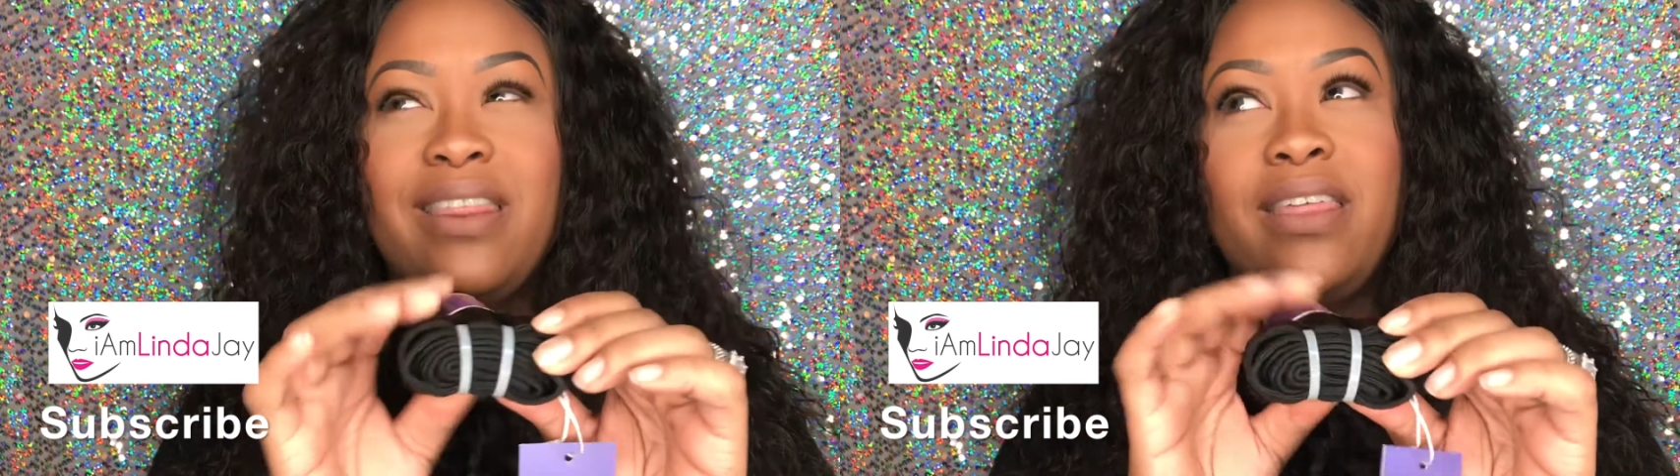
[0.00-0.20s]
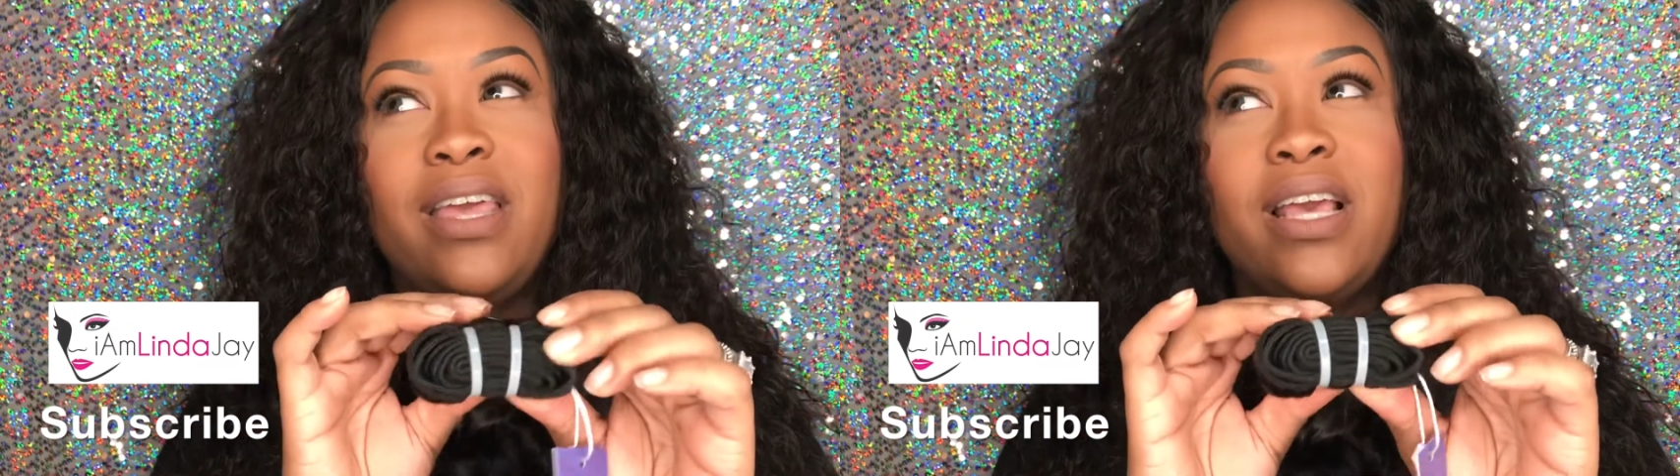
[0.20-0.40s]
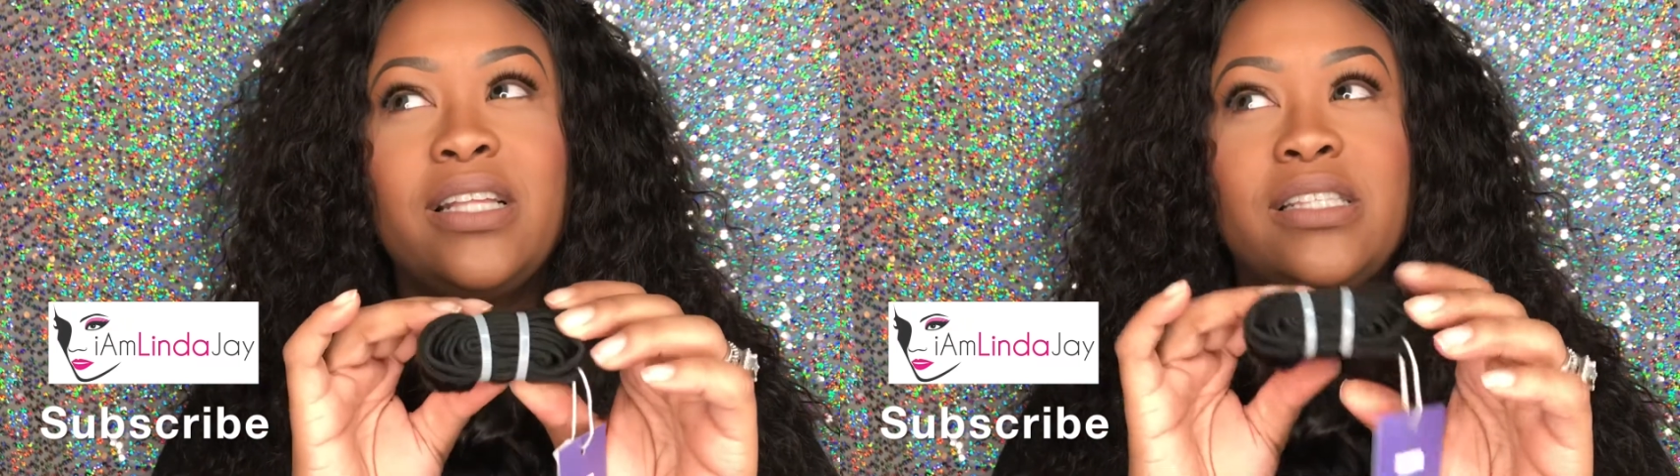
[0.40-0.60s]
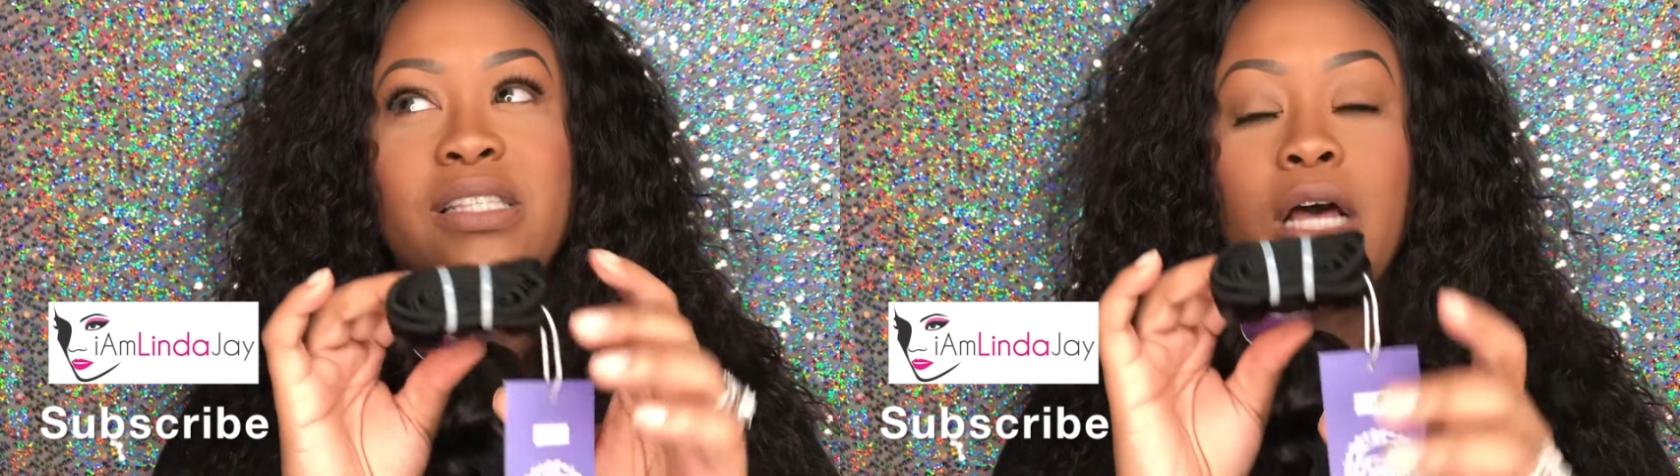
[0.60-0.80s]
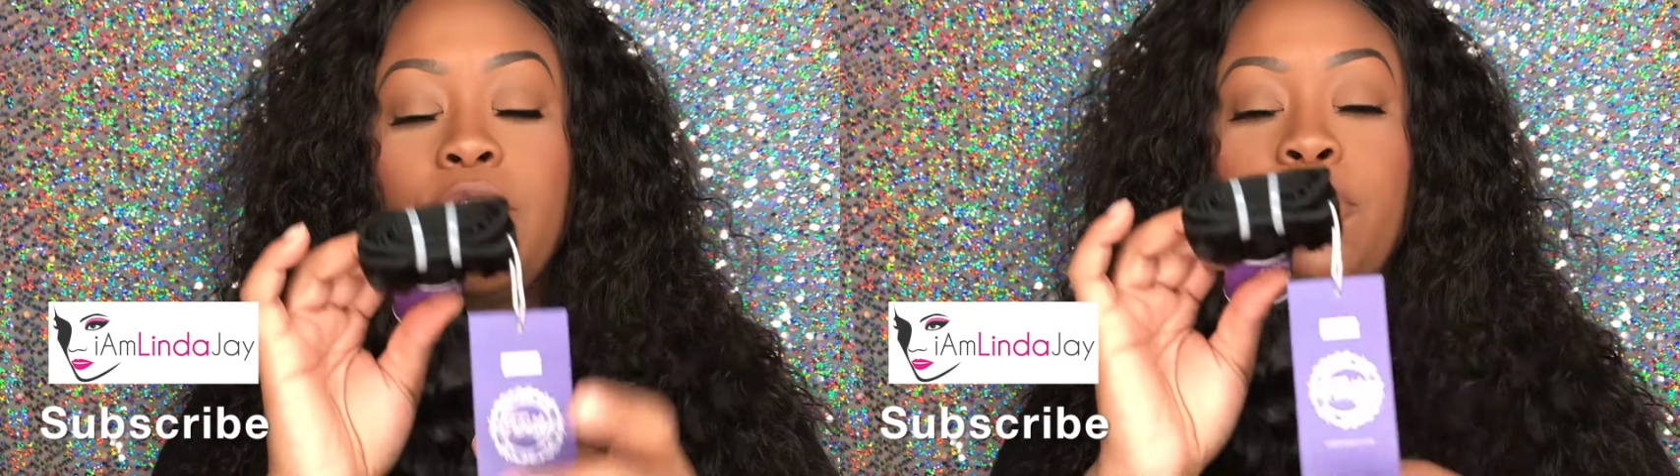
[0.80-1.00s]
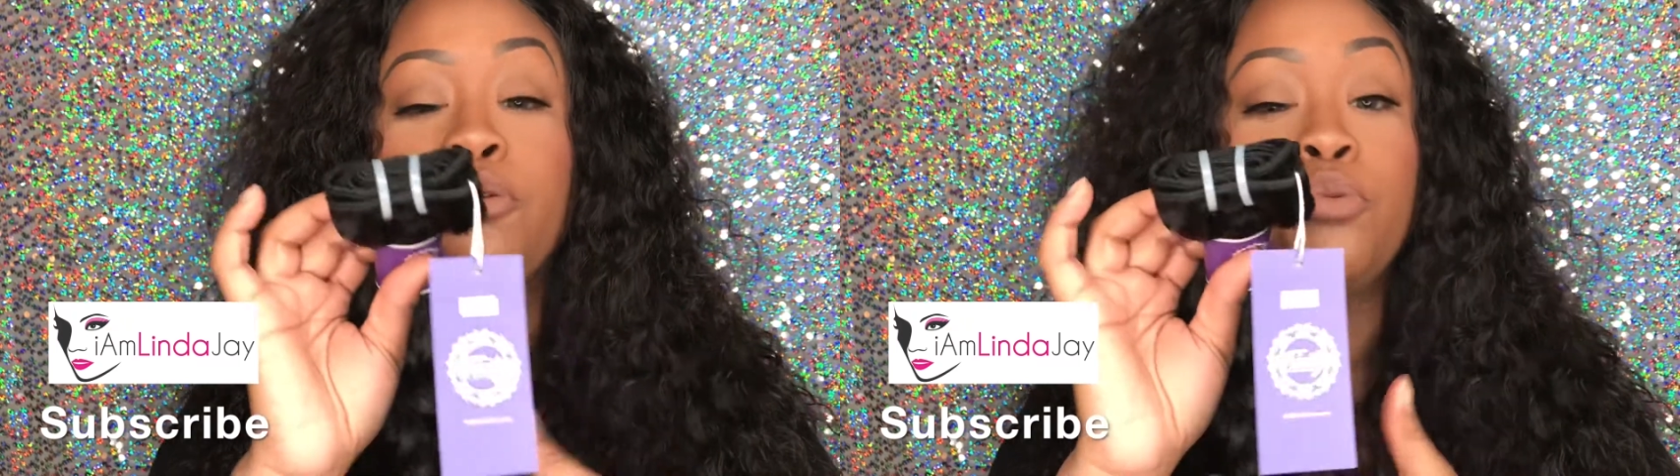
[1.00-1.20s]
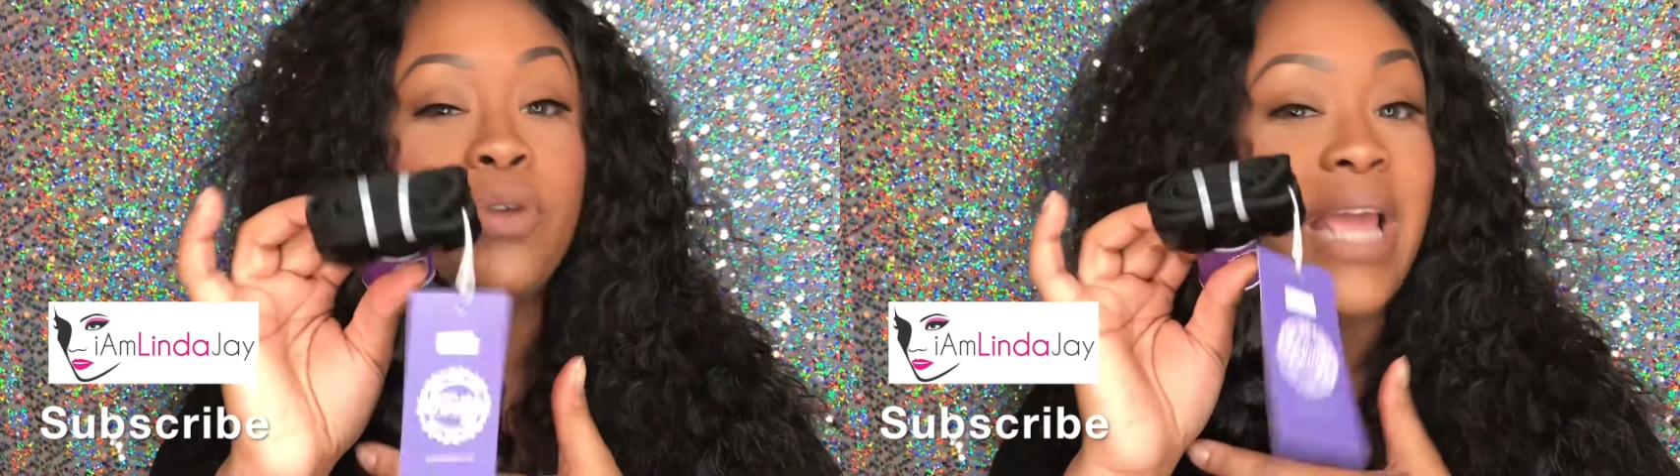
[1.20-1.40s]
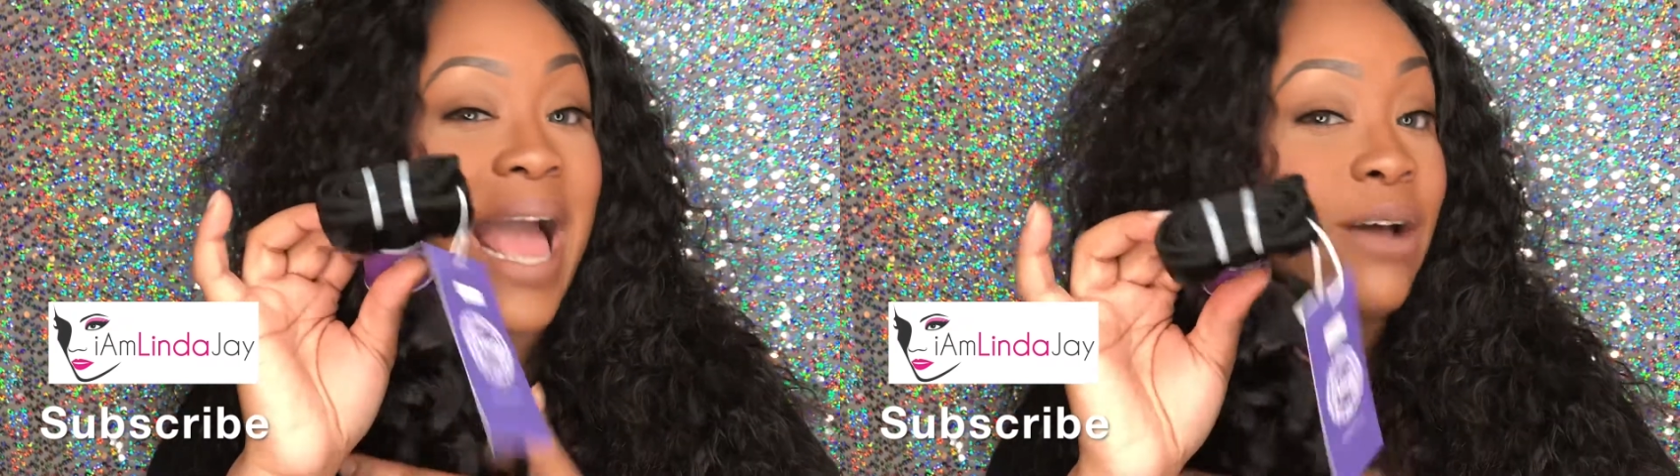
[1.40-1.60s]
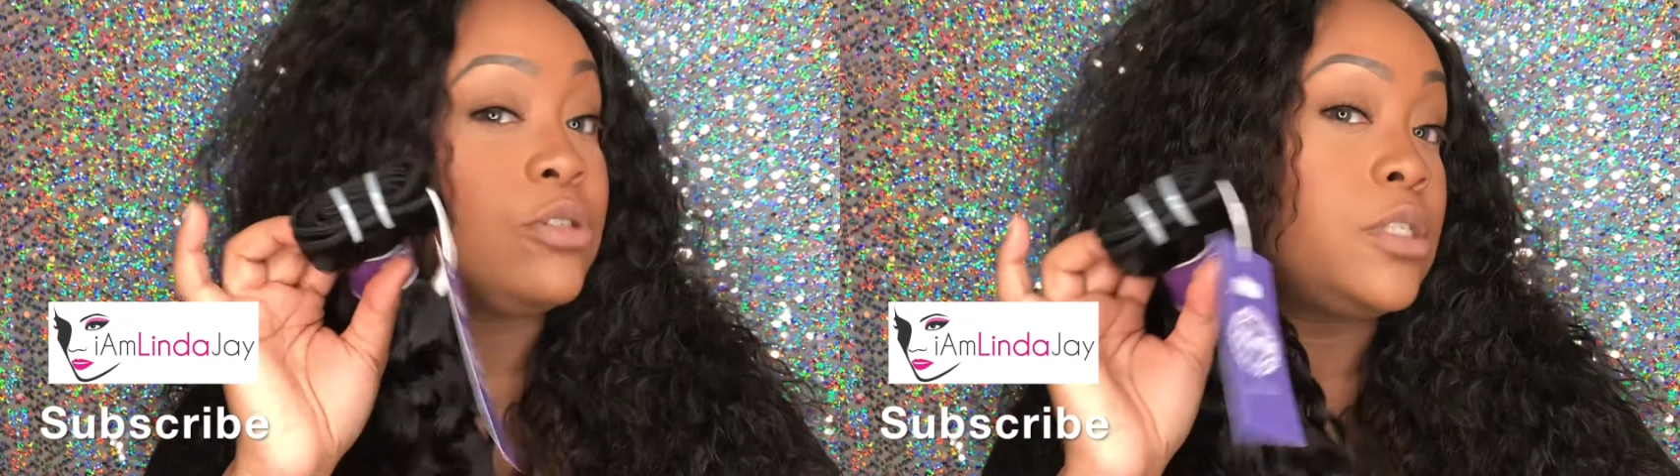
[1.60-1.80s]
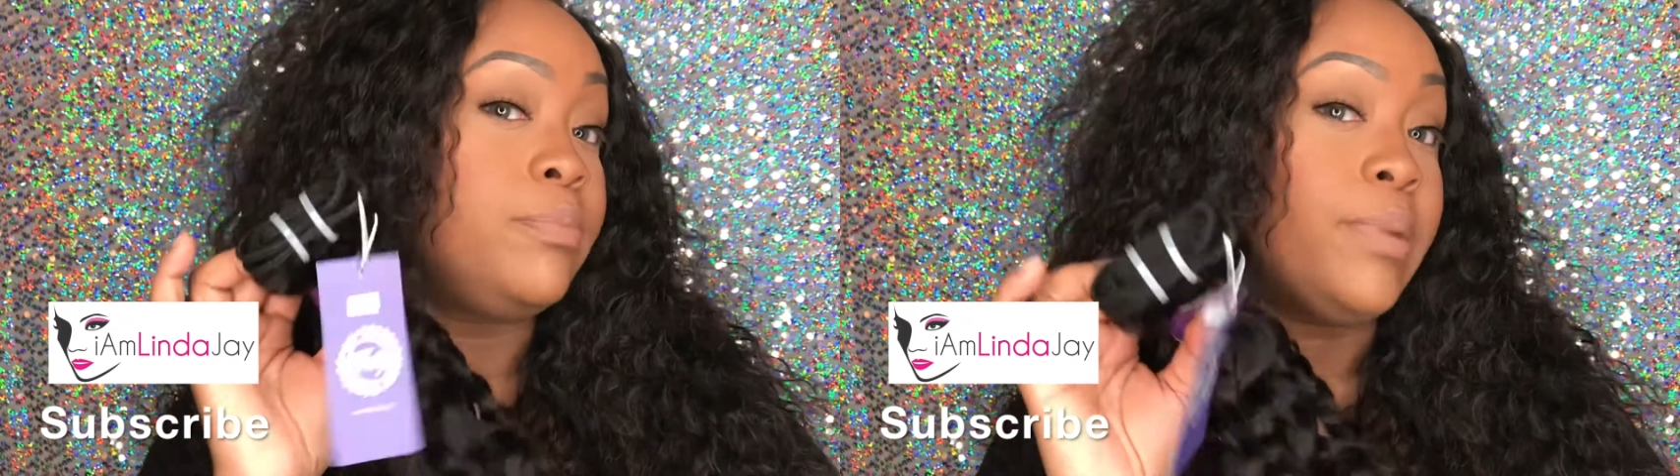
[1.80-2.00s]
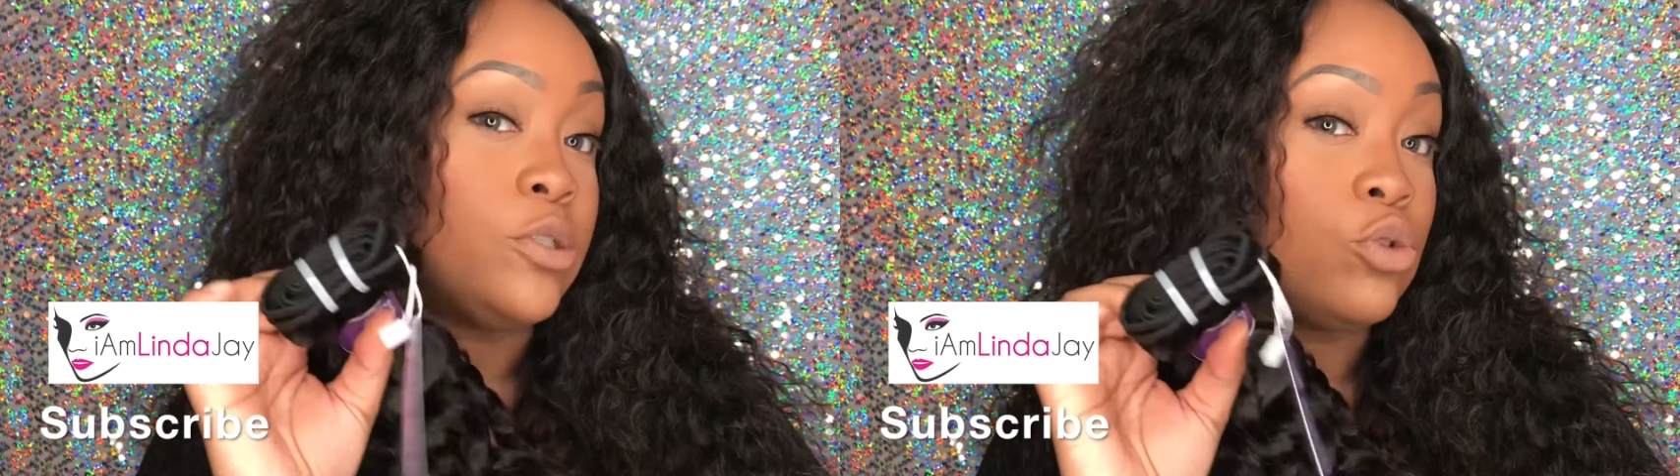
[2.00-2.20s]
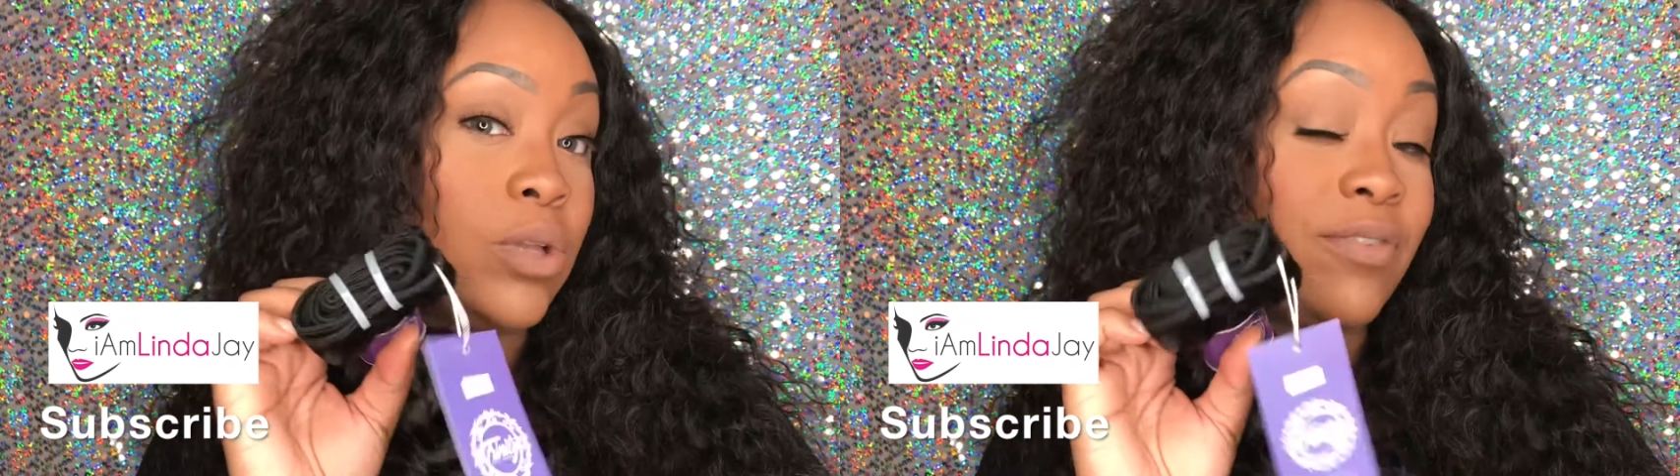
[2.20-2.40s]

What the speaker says: think it's a 3-ounce bundle,